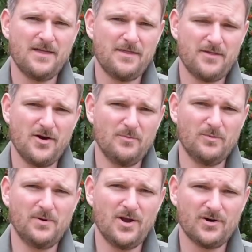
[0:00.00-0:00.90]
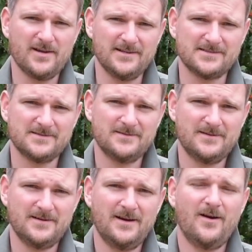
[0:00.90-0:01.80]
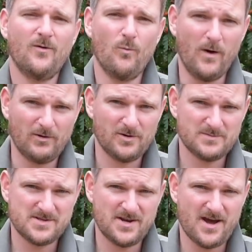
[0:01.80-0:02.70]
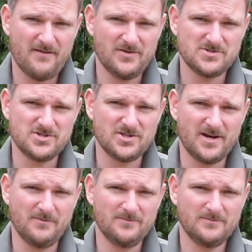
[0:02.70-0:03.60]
thermal binoculars. Welcome to the Night Vision Show.